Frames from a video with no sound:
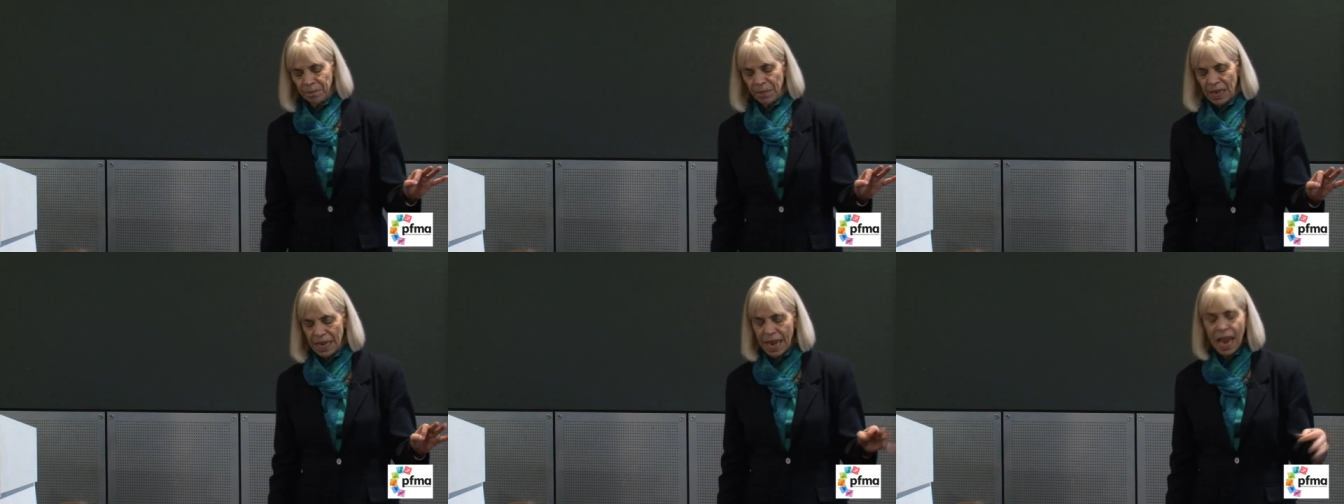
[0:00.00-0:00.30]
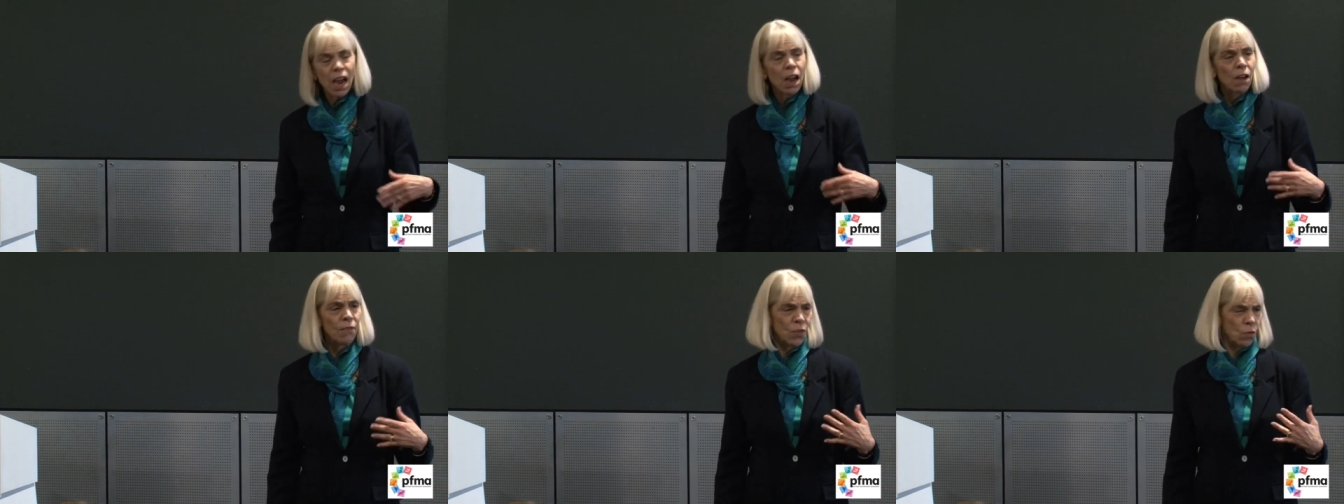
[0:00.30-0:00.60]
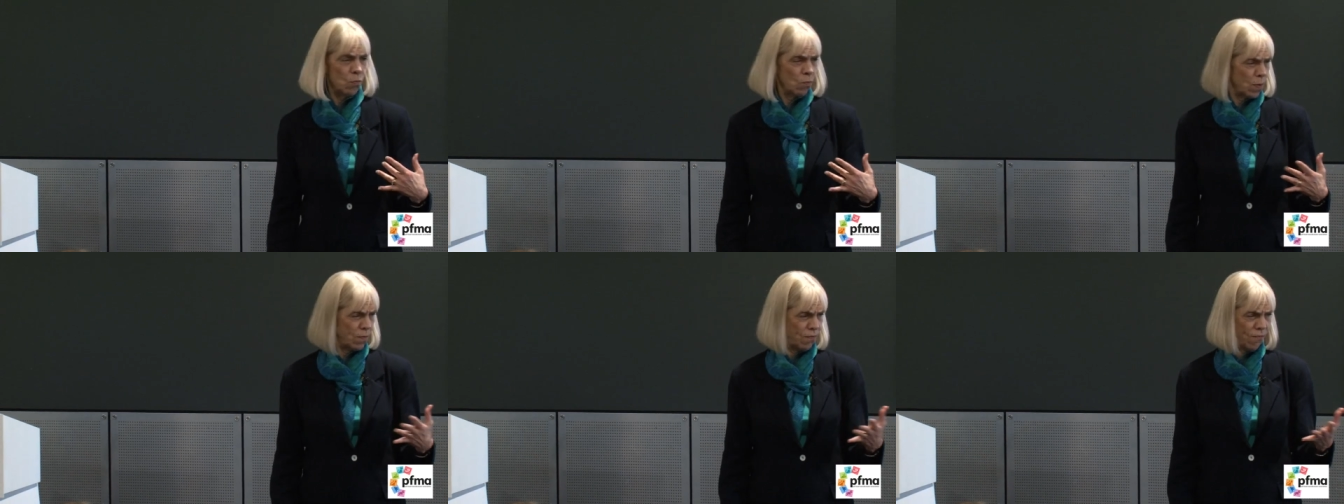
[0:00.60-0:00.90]
yeah, if
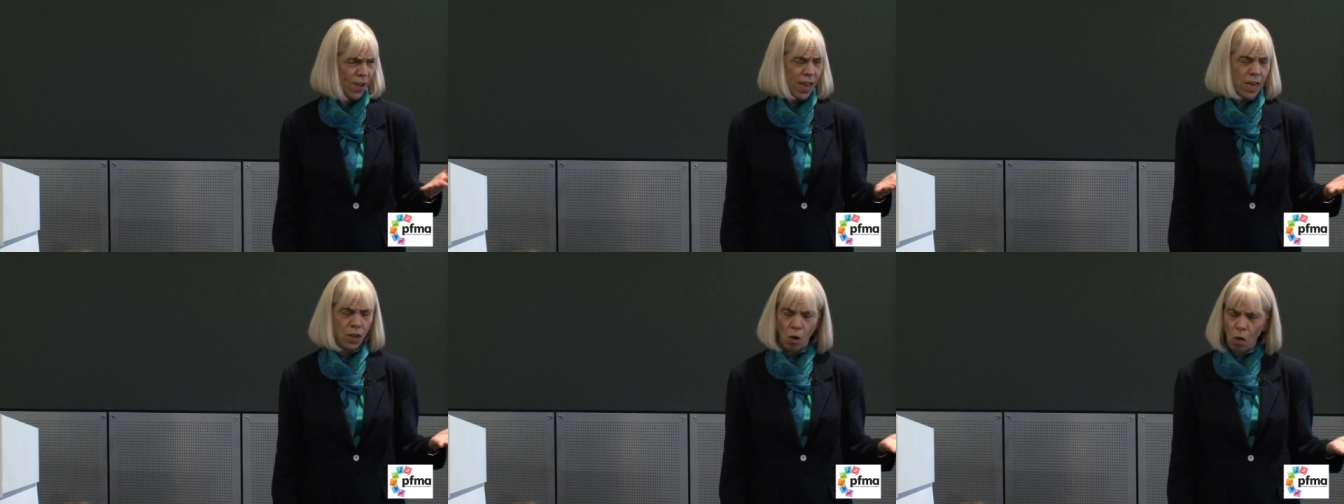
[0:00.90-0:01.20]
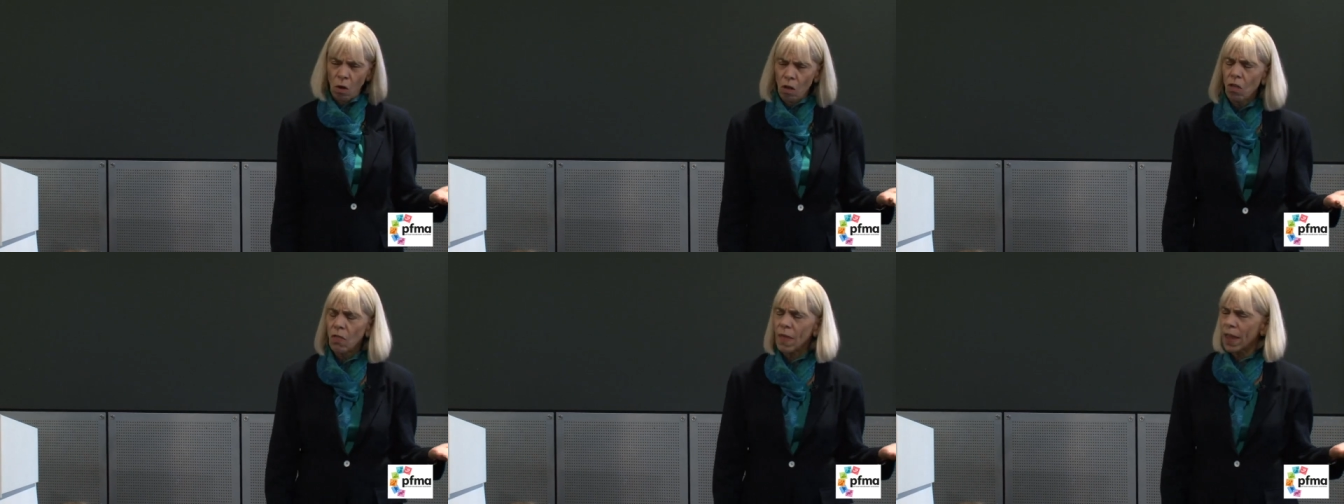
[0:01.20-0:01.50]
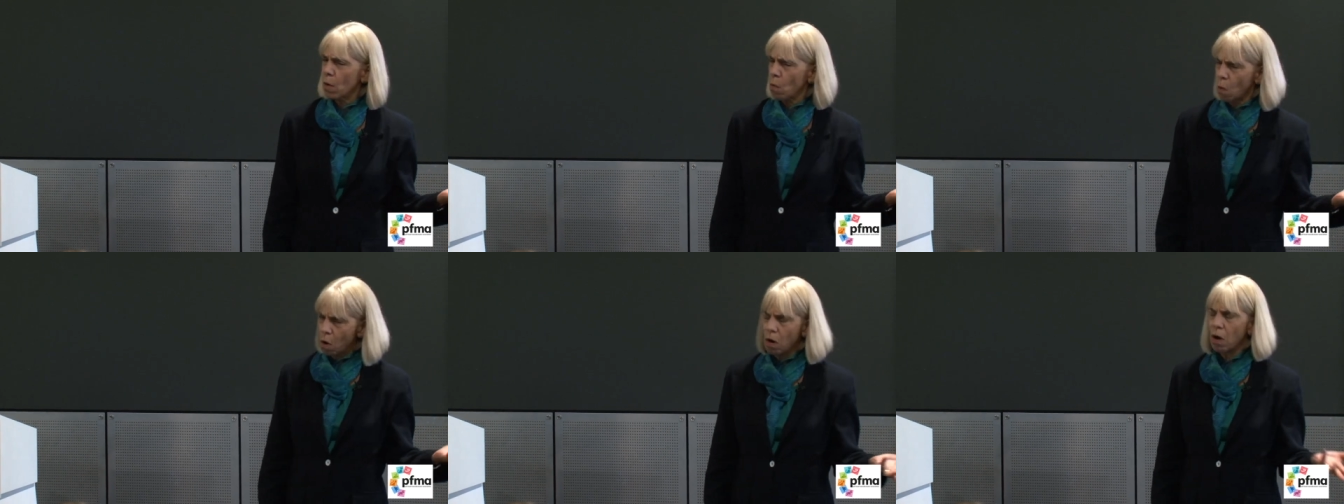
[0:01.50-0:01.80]
you feed all
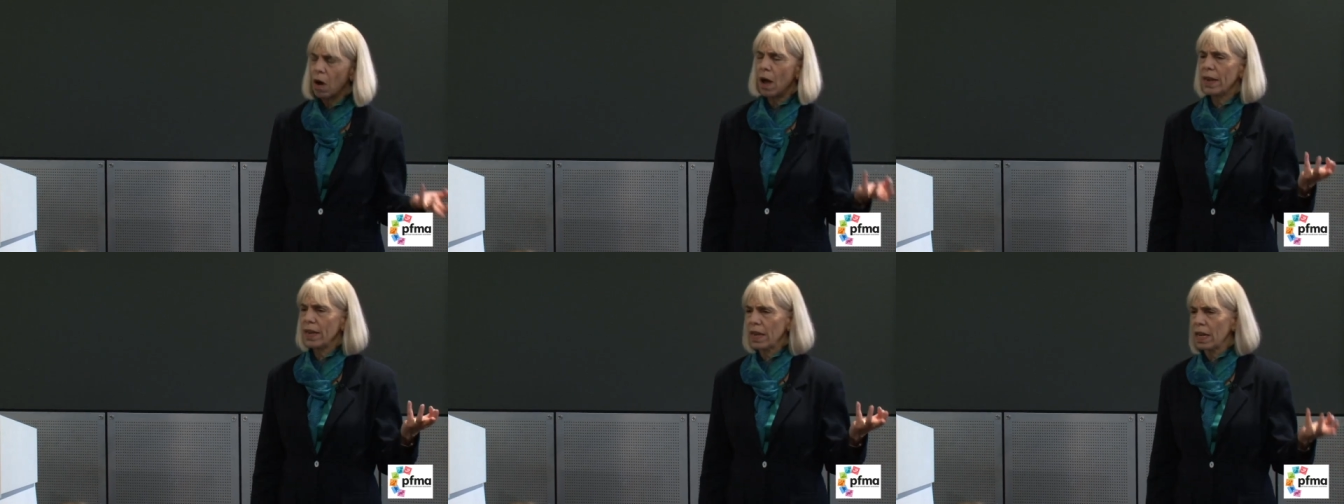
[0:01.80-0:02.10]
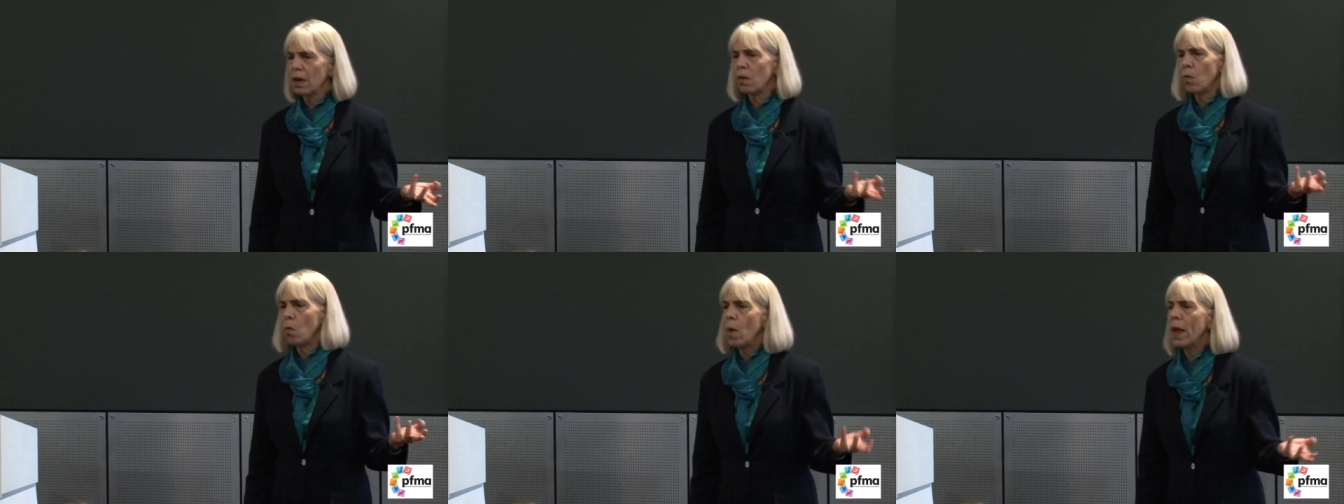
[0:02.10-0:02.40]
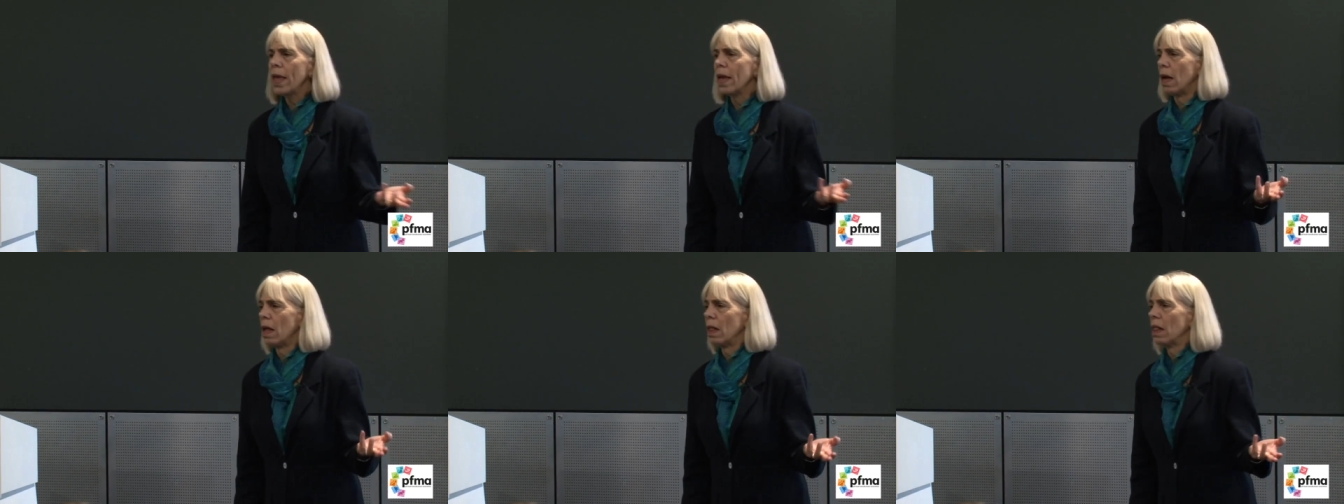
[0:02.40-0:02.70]
they want, it
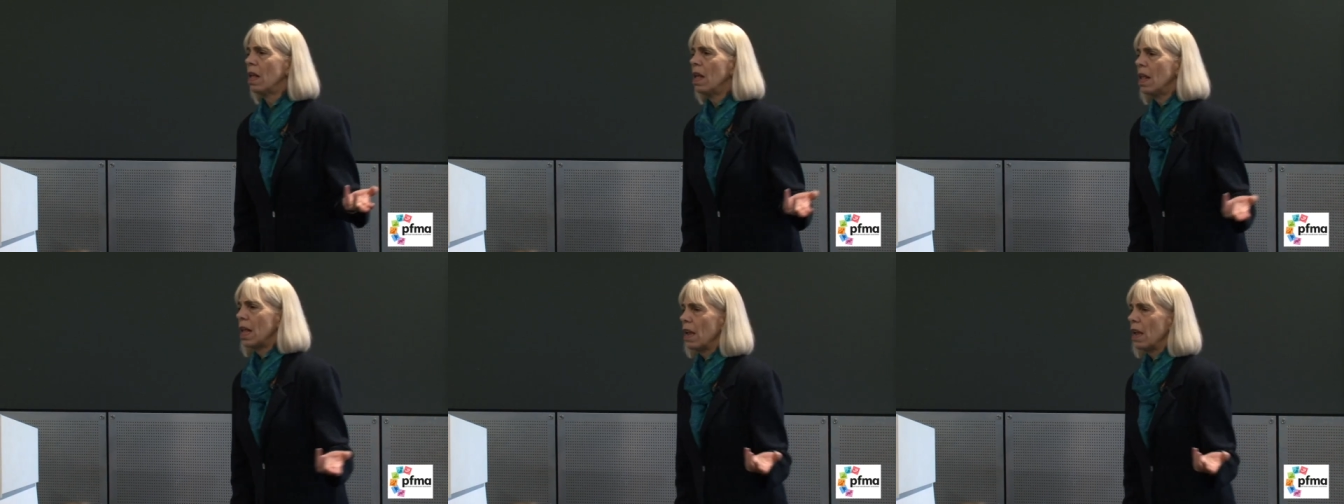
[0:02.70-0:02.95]
will.